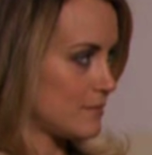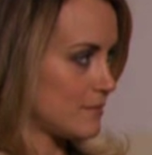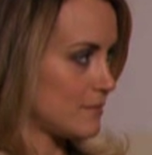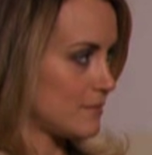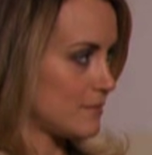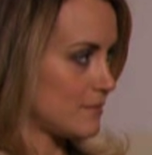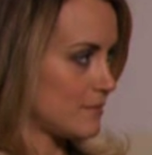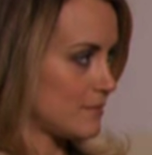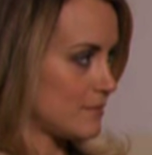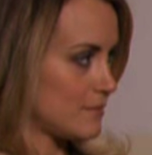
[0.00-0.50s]

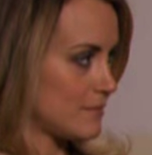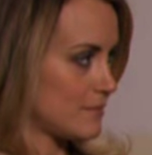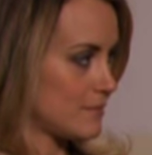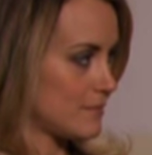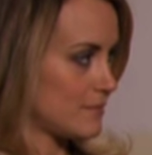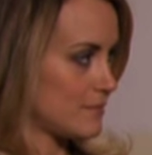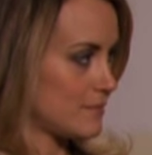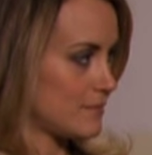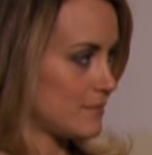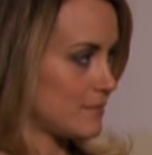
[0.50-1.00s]

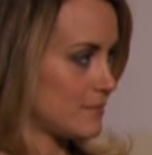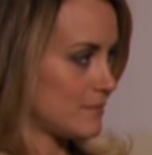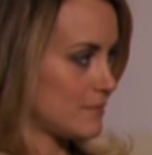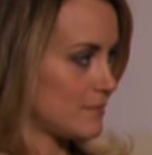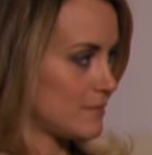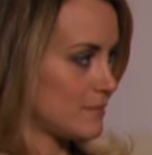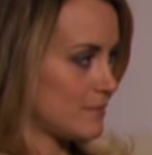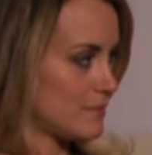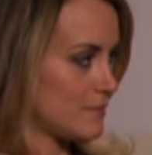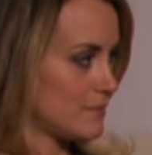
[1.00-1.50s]

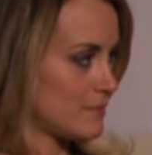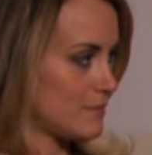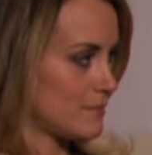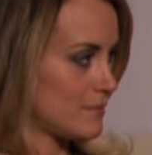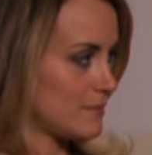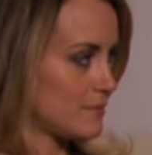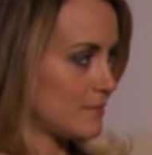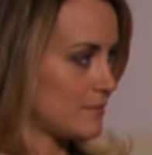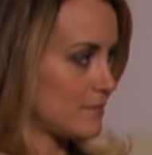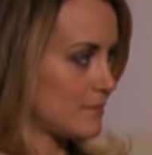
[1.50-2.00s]

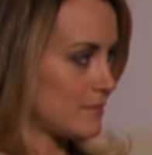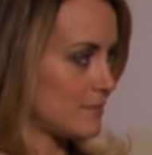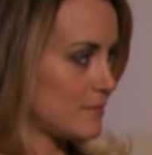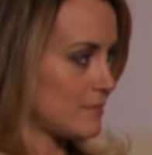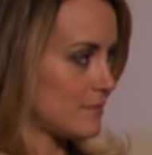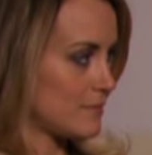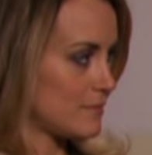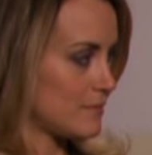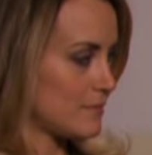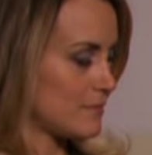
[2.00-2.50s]

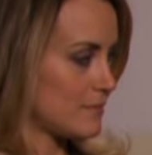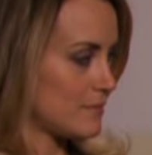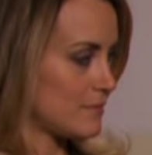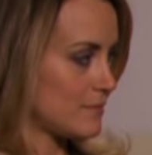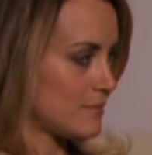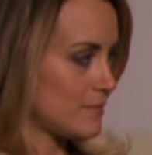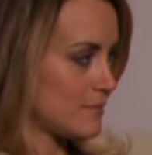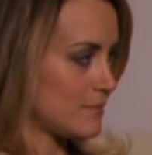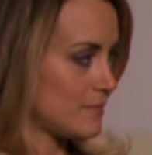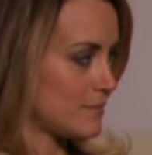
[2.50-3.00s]

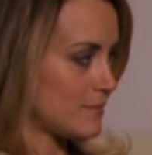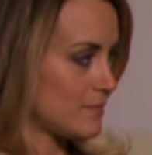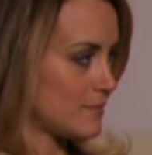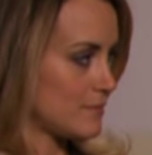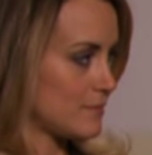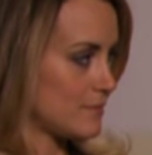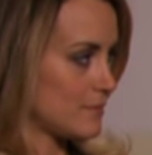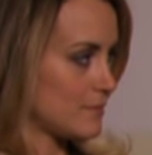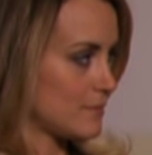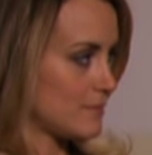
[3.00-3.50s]

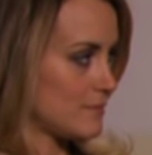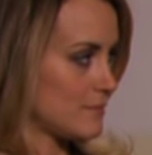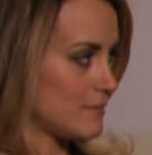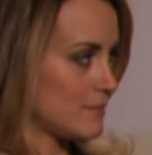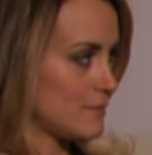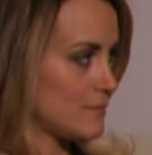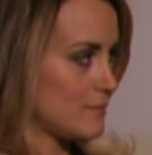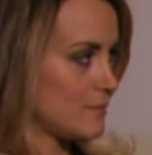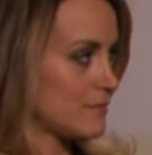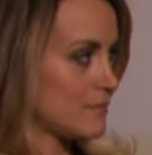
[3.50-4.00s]

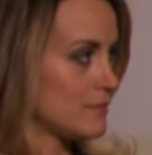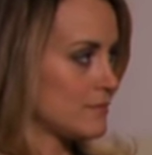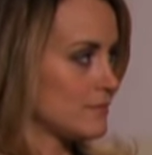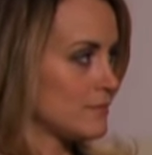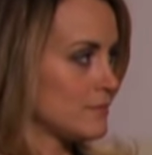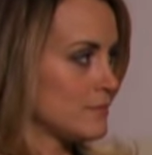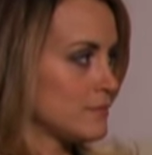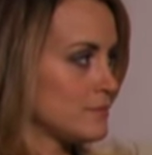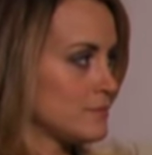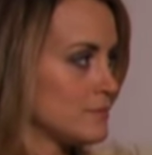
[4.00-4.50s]

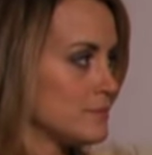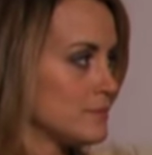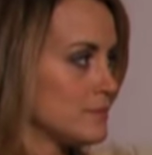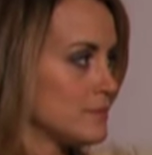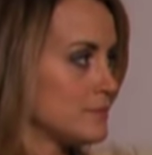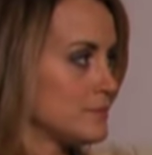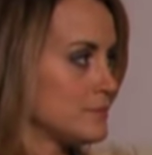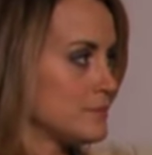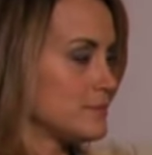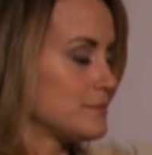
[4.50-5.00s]

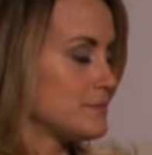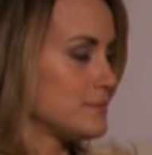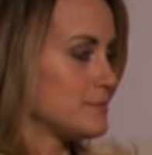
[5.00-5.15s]
No words are spoken by the person on screen.